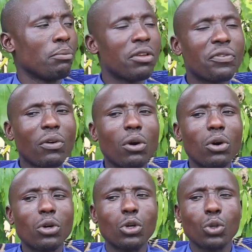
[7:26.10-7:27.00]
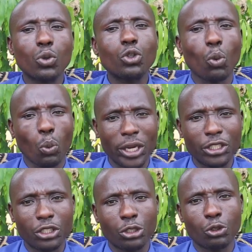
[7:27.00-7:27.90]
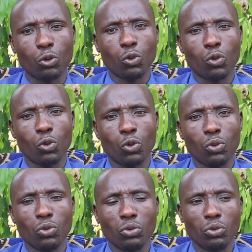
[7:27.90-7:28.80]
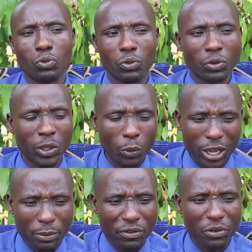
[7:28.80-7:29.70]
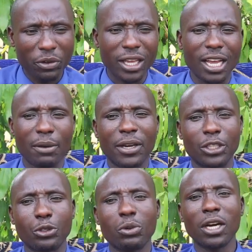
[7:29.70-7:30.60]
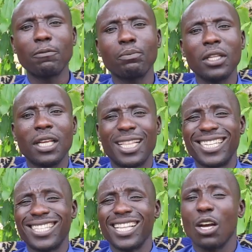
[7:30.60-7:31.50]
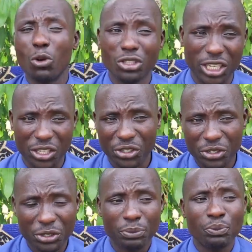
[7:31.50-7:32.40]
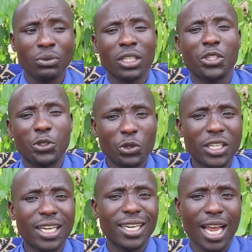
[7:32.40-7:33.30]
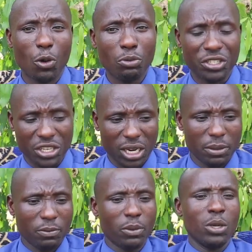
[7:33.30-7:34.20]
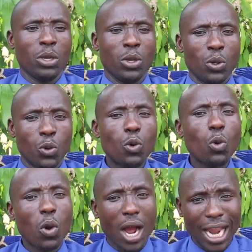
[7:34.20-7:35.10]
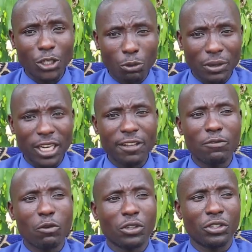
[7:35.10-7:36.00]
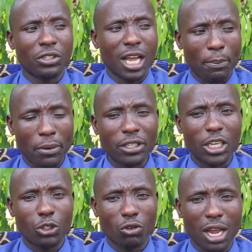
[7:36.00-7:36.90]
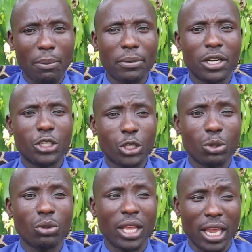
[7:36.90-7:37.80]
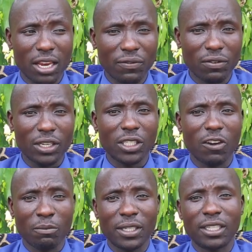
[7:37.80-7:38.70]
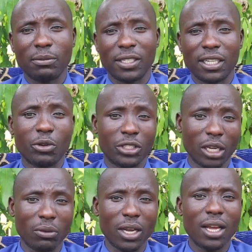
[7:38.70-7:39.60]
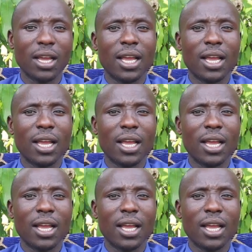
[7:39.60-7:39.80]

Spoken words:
Before Ruto went to the week before the Kakamega tour, there is another context. Susan Nakhumisha, who I do believe was appointed to cabinet through the influence of Moses Masika Wetangula,